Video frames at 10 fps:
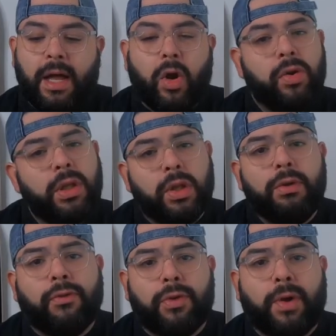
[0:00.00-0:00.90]
early
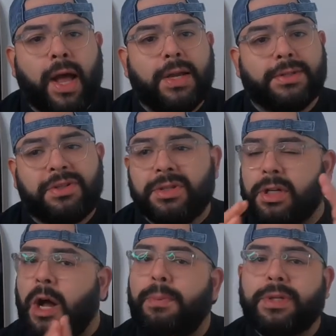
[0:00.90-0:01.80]
look for you guys, just a
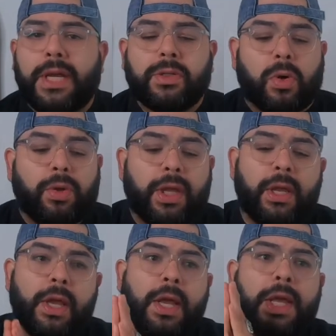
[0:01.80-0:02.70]
couple days early.